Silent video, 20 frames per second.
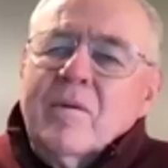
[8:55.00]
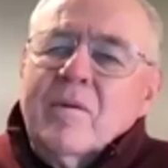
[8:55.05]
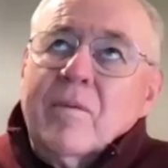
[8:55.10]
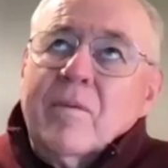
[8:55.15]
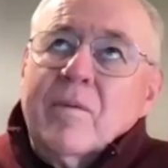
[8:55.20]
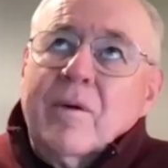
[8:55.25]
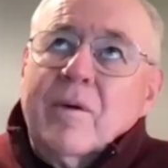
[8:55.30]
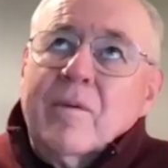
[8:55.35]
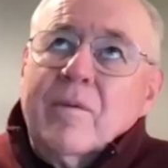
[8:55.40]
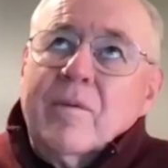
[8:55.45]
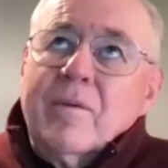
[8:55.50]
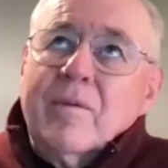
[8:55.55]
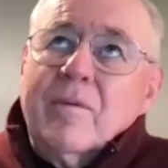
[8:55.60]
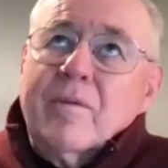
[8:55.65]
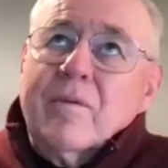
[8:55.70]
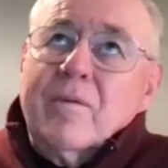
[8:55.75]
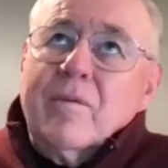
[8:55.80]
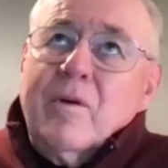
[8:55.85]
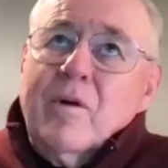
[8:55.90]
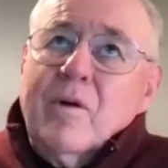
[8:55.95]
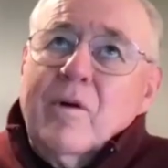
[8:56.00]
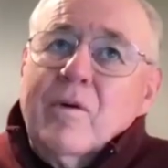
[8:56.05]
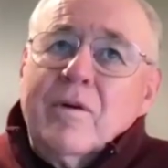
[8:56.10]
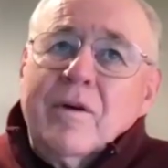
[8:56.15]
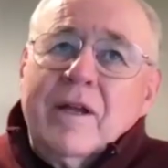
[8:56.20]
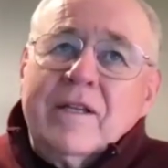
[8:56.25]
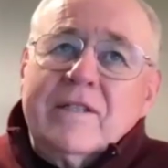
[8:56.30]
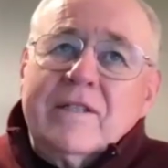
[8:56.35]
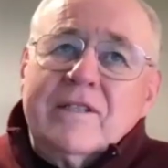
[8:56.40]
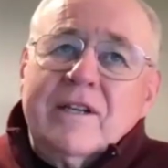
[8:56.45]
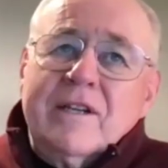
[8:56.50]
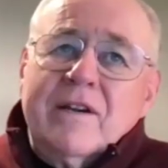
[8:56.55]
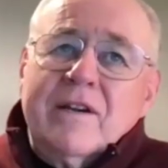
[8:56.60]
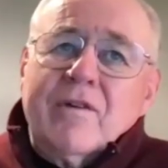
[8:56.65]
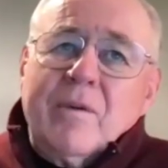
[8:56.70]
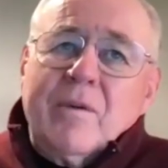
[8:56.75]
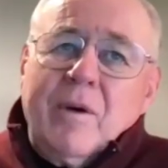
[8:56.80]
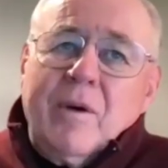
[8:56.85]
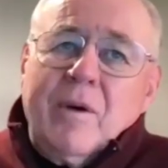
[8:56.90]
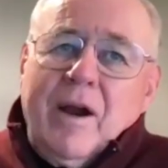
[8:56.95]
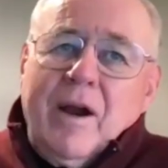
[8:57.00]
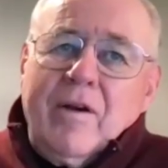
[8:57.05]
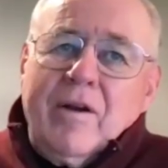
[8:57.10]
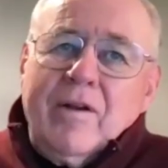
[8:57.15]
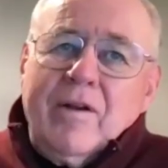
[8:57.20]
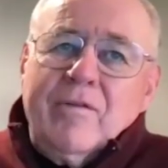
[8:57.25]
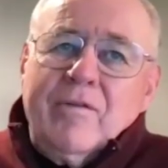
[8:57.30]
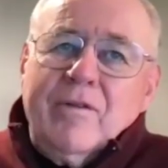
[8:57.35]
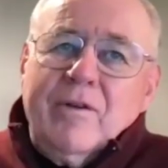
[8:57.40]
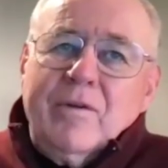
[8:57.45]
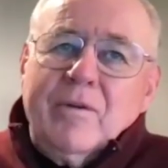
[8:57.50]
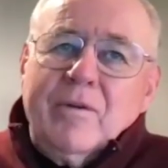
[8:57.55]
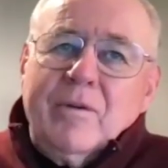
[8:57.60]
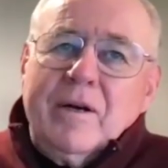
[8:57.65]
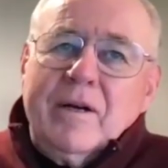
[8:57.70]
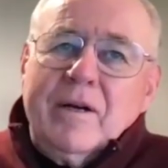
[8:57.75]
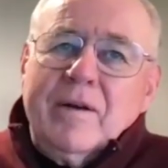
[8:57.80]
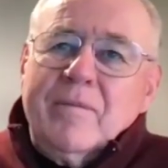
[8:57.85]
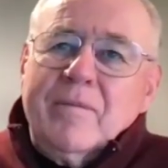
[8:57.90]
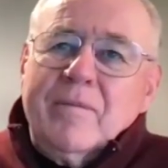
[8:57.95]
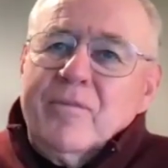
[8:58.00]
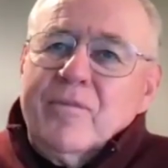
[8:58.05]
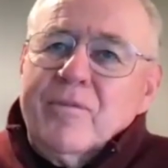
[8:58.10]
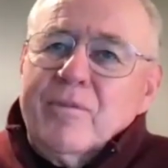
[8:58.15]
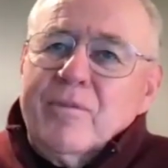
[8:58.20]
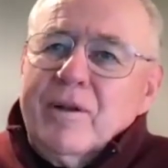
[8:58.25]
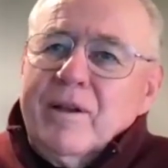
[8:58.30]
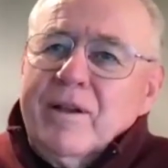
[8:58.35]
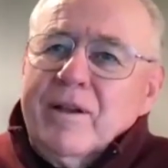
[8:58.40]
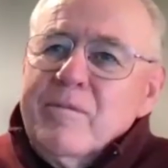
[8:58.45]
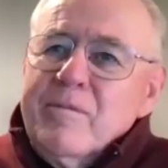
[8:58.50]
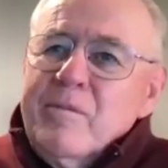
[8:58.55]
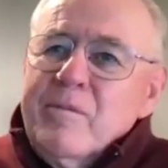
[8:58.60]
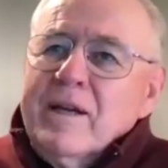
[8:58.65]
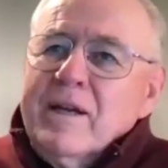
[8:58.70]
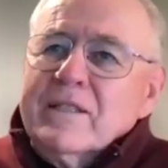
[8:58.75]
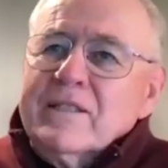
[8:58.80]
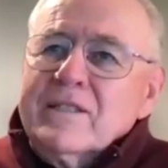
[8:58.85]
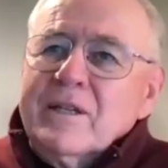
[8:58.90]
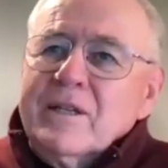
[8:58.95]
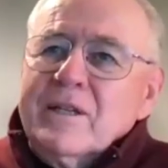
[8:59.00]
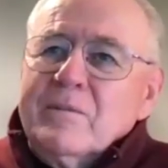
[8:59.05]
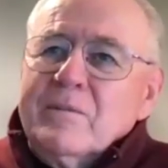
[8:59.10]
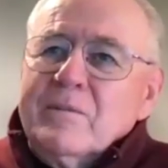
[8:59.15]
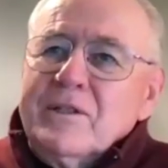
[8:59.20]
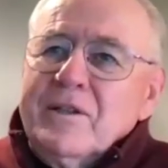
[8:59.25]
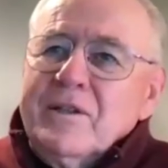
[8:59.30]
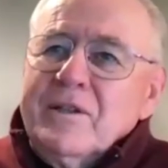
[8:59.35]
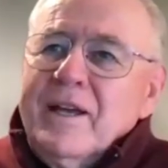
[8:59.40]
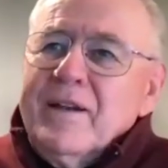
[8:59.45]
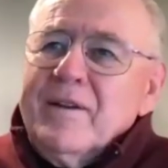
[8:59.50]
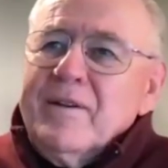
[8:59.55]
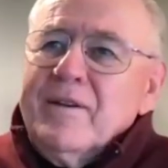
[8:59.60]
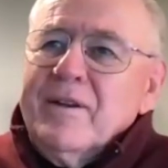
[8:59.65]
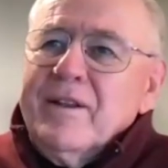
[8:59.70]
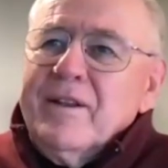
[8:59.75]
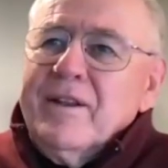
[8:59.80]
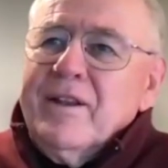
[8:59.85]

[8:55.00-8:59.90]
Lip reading: Well, Rotary is everywhere, and if you believe my assumption that